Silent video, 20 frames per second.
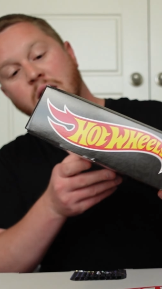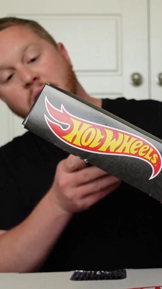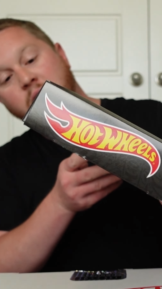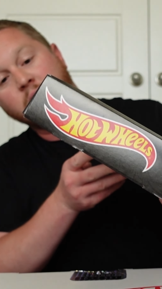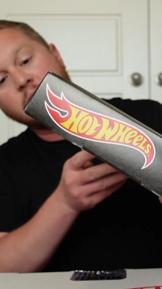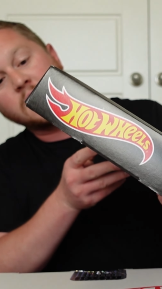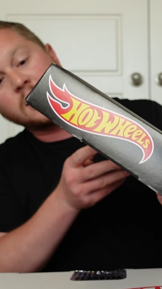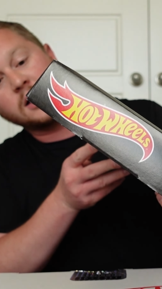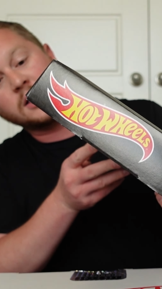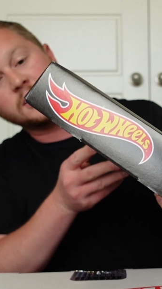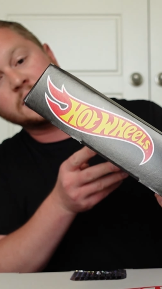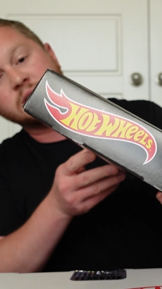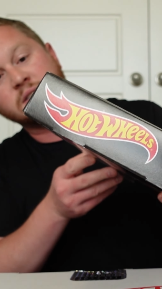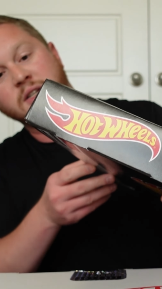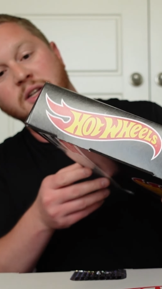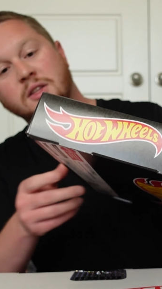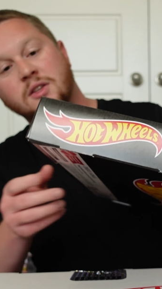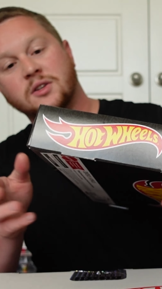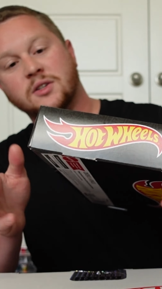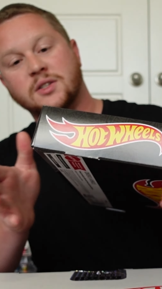Let's
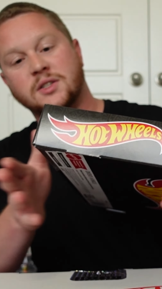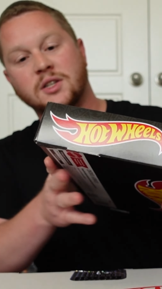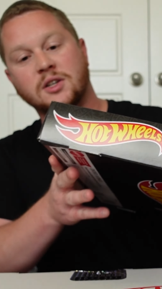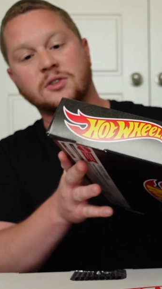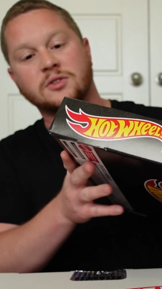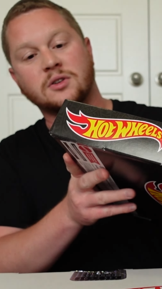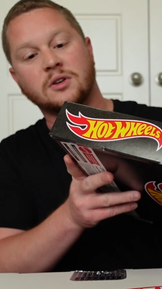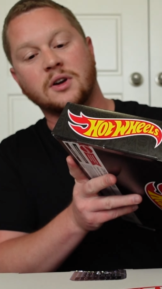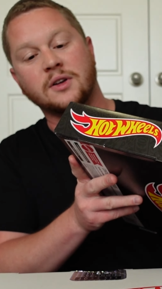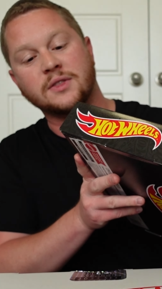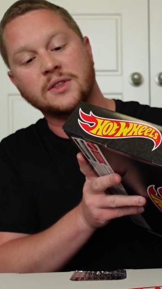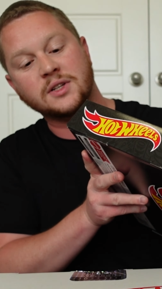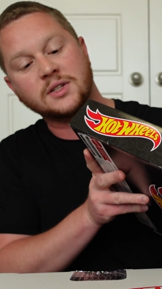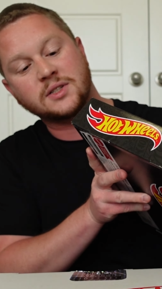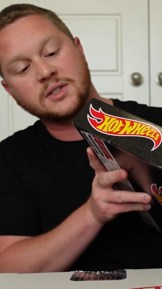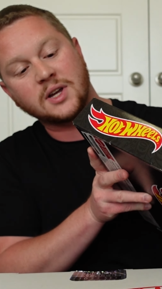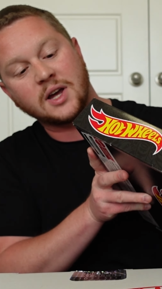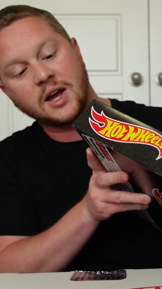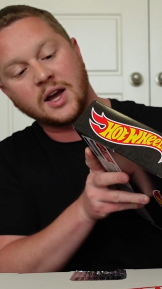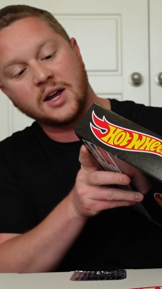see, there's seals are on this
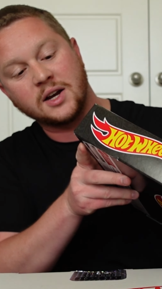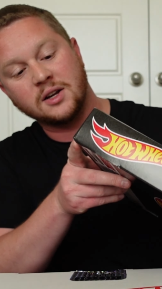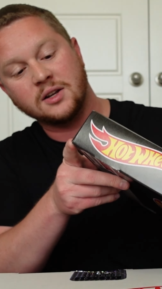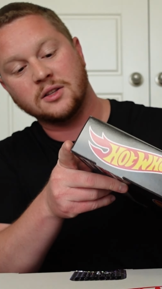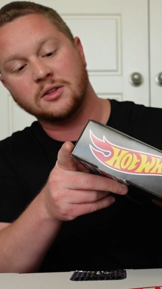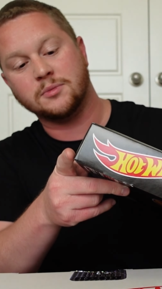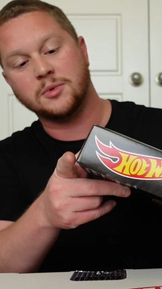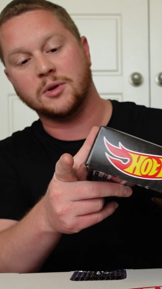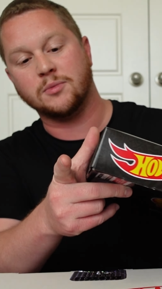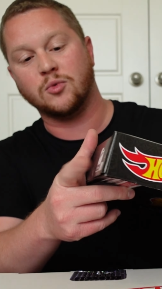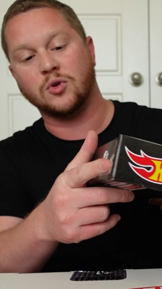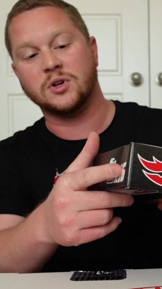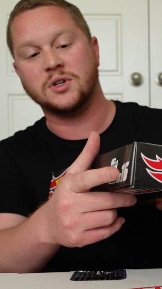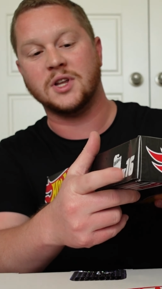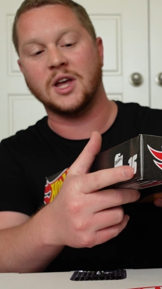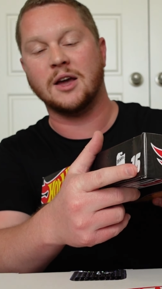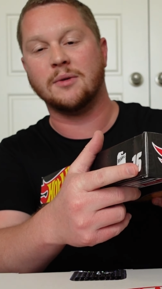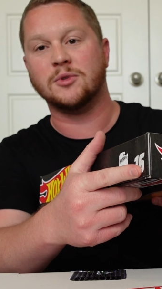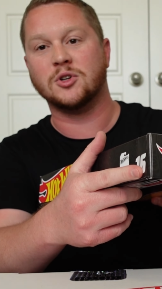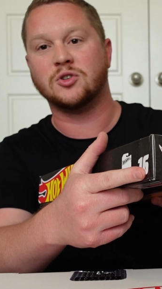side, a little bit more
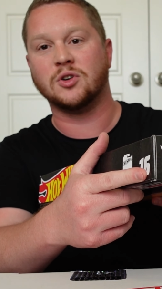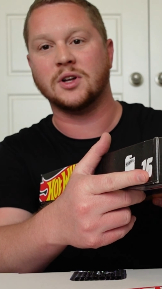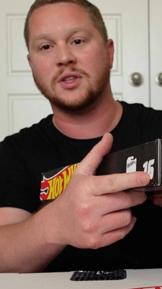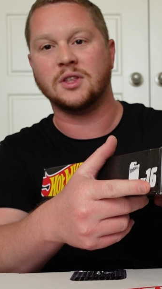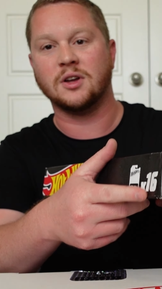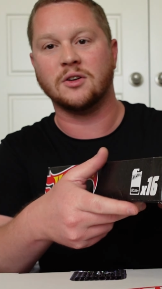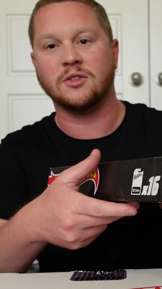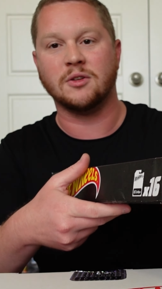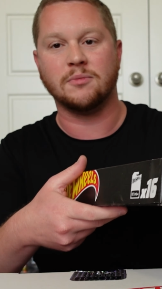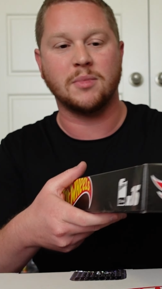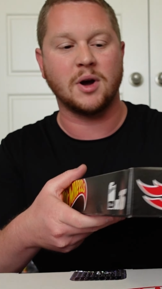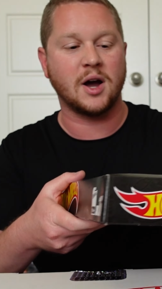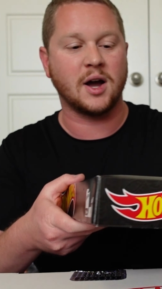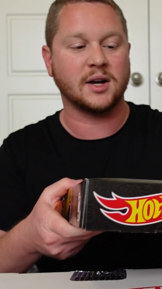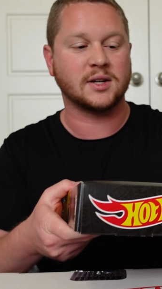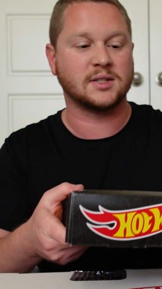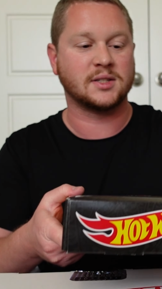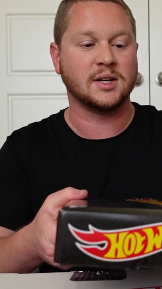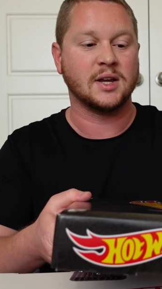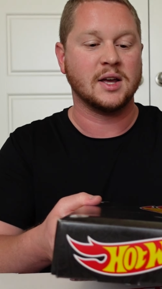damage right there in the
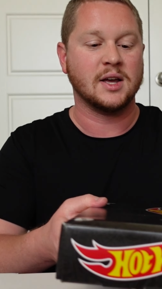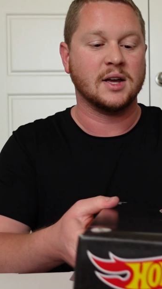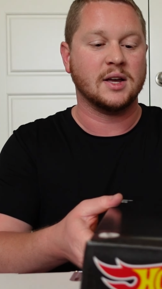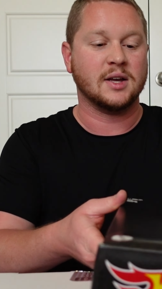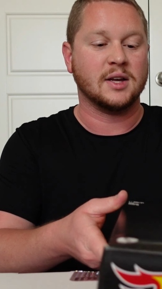box.